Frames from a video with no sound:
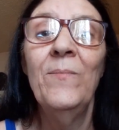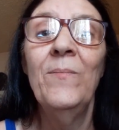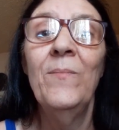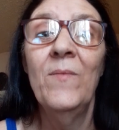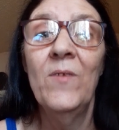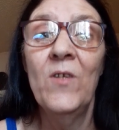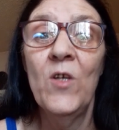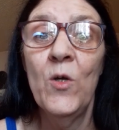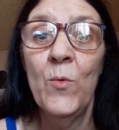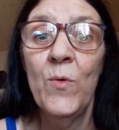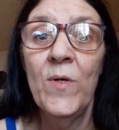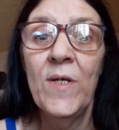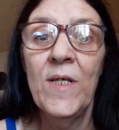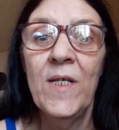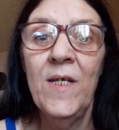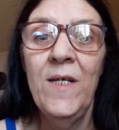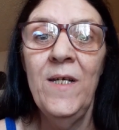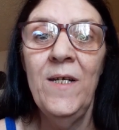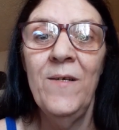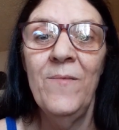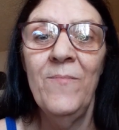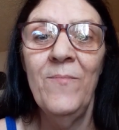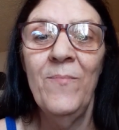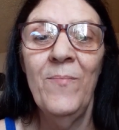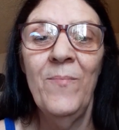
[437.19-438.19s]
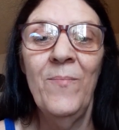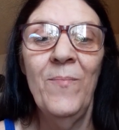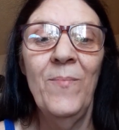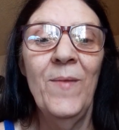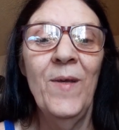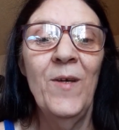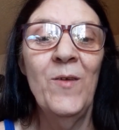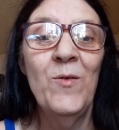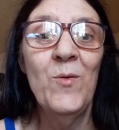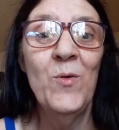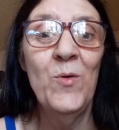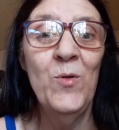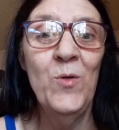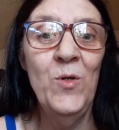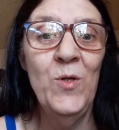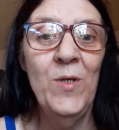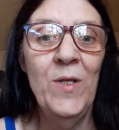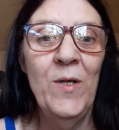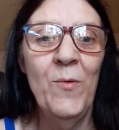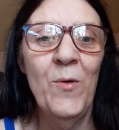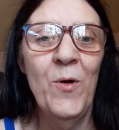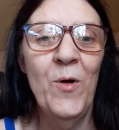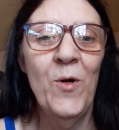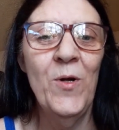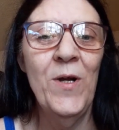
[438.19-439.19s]
It's a receipt. I told you
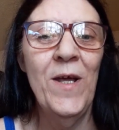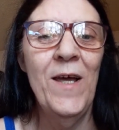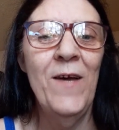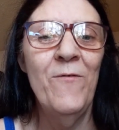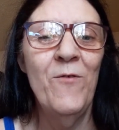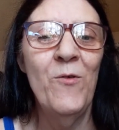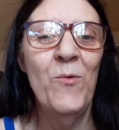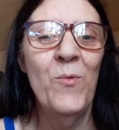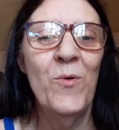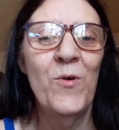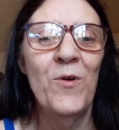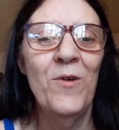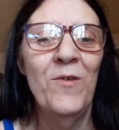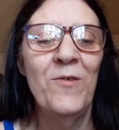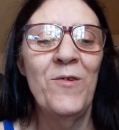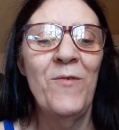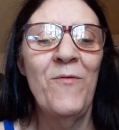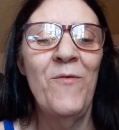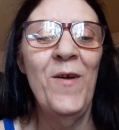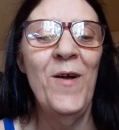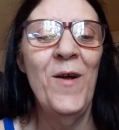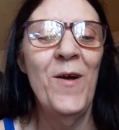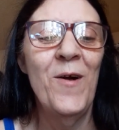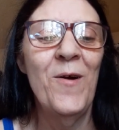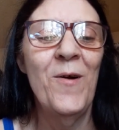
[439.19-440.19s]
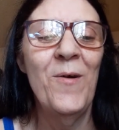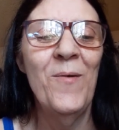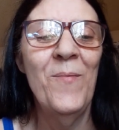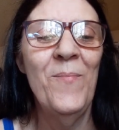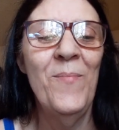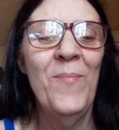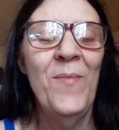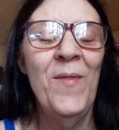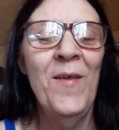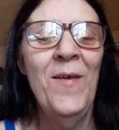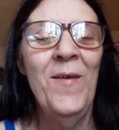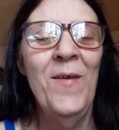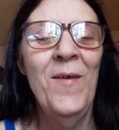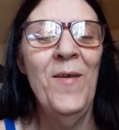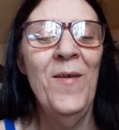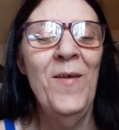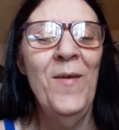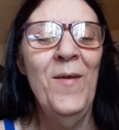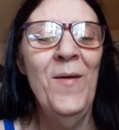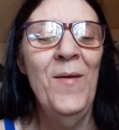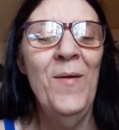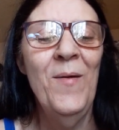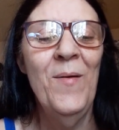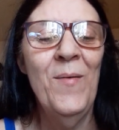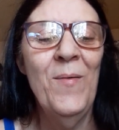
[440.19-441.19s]
that we're going to have a World's Fair,
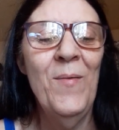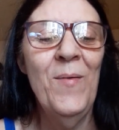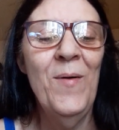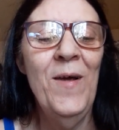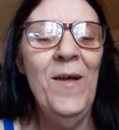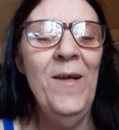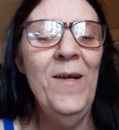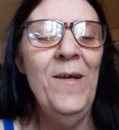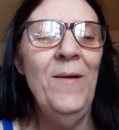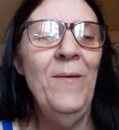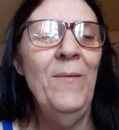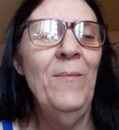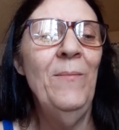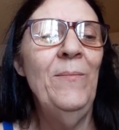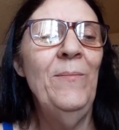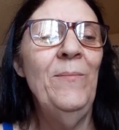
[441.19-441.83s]
right?